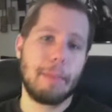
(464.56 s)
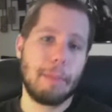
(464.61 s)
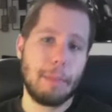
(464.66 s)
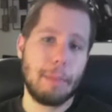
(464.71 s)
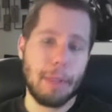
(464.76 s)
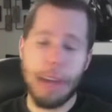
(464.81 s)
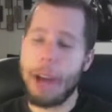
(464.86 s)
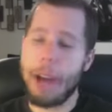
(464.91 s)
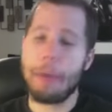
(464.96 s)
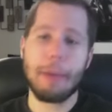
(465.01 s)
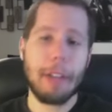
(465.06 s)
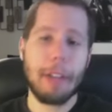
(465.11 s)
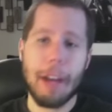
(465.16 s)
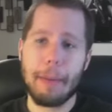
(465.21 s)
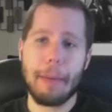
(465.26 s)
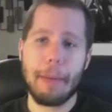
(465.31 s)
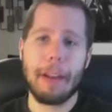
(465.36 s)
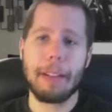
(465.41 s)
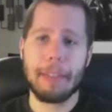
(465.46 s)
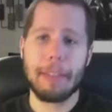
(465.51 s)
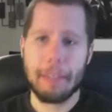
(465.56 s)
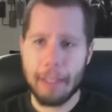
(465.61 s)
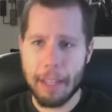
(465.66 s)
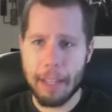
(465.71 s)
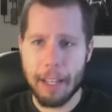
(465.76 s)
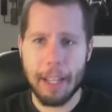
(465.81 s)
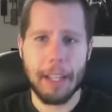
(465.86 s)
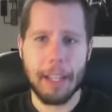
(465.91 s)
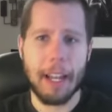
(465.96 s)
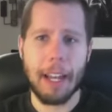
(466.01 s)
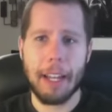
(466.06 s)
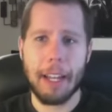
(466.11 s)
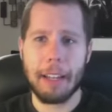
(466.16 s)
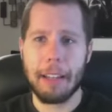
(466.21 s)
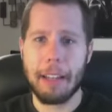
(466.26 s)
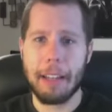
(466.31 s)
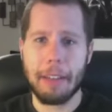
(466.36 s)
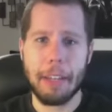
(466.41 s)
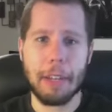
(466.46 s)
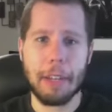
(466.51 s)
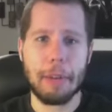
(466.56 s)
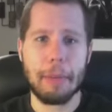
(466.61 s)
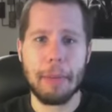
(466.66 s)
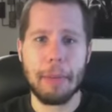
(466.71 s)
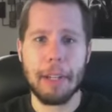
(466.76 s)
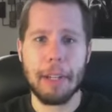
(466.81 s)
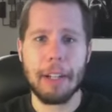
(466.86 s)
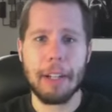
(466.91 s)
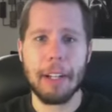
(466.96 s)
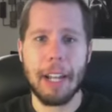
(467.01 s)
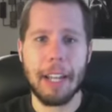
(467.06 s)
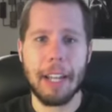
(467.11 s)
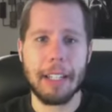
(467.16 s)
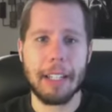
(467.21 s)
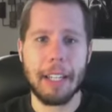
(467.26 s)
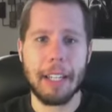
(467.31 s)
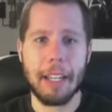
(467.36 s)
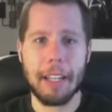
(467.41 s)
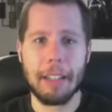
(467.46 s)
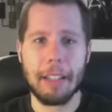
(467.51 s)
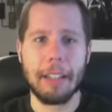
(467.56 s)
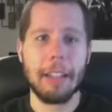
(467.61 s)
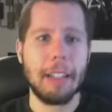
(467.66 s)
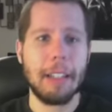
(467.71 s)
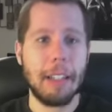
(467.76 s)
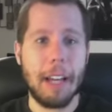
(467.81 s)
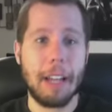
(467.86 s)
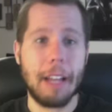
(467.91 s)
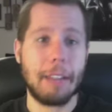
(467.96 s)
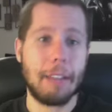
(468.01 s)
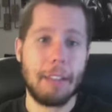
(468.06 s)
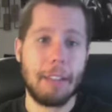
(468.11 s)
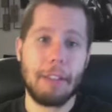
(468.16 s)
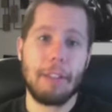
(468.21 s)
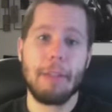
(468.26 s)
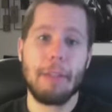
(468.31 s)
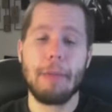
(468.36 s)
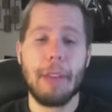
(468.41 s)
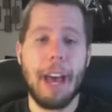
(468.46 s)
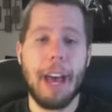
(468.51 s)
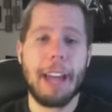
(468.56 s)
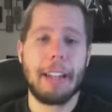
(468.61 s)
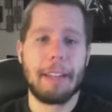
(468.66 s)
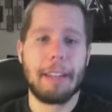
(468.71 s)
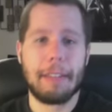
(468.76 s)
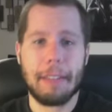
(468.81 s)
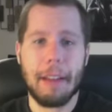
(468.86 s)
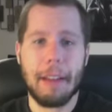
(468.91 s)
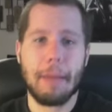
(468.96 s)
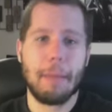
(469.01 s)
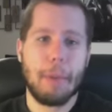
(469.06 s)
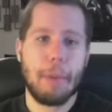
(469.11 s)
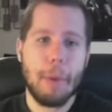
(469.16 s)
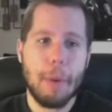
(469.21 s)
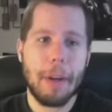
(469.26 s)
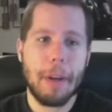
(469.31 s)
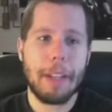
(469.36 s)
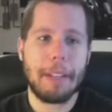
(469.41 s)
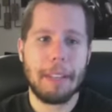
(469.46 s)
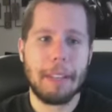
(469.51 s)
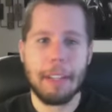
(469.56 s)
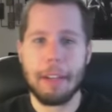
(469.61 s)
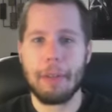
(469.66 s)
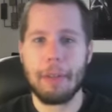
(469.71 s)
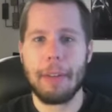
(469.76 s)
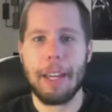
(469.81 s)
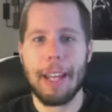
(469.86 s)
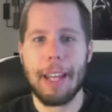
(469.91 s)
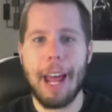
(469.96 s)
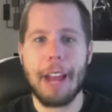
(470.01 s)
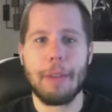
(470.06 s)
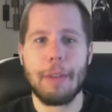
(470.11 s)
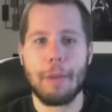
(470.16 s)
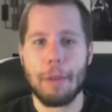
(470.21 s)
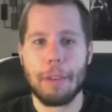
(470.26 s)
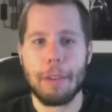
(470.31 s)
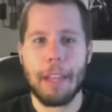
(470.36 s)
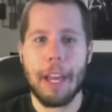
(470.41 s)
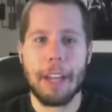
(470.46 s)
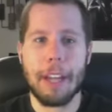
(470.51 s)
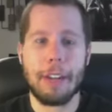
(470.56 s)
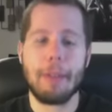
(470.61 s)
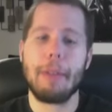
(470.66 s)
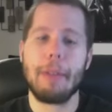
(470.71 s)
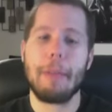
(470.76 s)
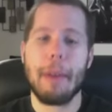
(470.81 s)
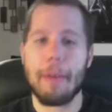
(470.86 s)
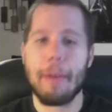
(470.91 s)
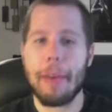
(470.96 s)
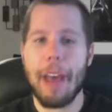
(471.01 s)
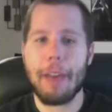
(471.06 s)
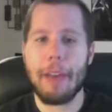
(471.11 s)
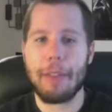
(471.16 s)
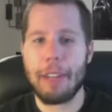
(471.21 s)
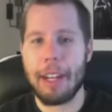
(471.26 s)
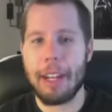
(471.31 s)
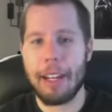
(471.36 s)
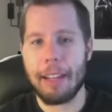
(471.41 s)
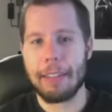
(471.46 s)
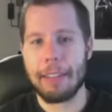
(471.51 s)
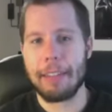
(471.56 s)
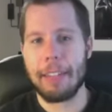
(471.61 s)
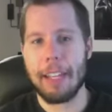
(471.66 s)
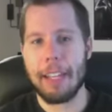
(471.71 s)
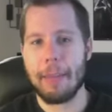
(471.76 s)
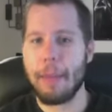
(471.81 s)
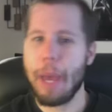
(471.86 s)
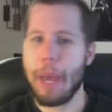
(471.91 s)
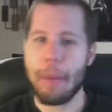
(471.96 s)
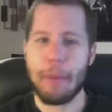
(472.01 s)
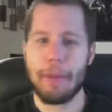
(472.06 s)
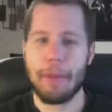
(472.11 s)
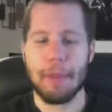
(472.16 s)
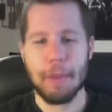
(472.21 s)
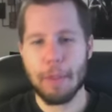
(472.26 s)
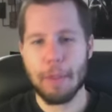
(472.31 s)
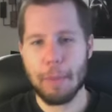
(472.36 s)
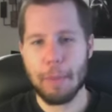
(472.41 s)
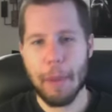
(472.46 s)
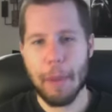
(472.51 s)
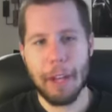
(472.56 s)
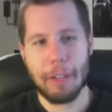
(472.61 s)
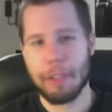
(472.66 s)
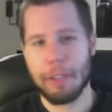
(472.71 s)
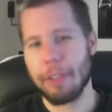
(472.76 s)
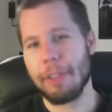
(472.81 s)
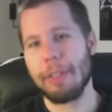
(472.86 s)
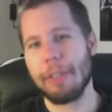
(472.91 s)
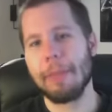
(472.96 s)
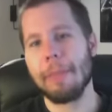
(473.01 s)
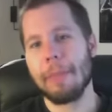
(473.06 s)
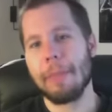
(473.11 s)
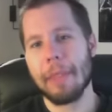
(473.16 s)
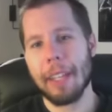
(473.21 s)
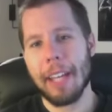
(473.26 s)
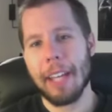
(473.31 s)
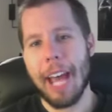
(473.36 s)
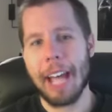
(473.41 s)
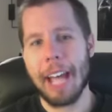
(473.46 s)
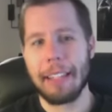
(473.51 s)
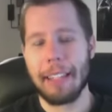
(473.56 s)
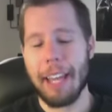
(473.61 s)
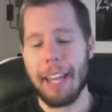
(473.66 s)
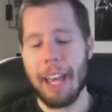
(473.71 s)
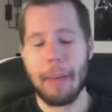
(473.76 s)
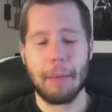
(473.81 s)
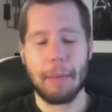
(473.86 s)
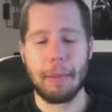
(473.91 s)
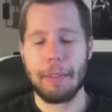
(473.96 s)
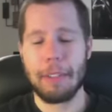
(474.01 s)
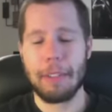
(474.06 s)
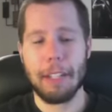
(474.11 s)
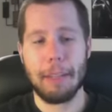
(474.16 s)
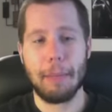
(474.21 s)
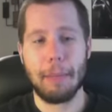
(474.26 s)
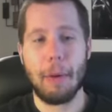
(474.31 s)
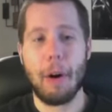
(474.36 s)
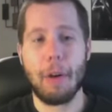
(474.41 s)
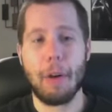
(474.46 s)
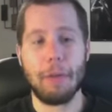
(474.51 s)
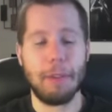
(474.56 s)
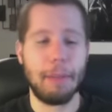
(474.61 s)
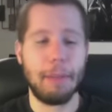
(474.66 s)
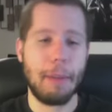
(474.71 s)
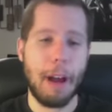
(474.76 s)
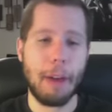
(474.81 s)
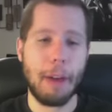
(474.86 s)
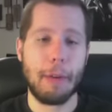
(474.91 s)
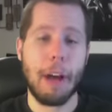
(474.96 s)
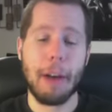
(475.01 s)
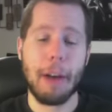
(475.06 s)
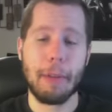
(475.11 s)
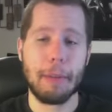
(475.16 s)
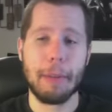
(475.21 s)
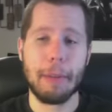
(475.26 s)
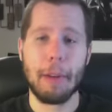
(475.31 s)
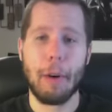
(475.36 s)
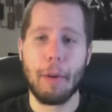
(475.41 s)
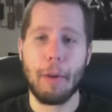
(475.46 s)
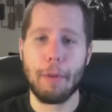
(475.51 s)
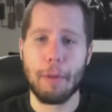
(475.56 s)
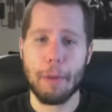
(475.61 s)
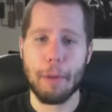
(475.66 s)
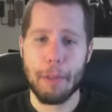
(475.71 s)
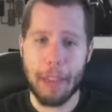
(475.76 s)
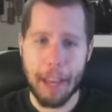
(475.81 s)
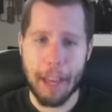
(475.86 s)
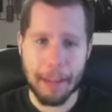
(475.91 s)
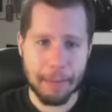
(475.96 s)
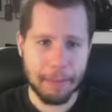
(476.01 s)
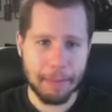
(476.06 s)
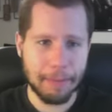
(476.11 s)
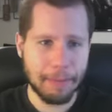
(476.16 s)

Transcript: So I would not mind seeing it. I think it would be a good idea to do that at some point, get out of Orlando and maybe have an NXT pay-per-view special at the Hammerstein Ballroom. I would be all for that.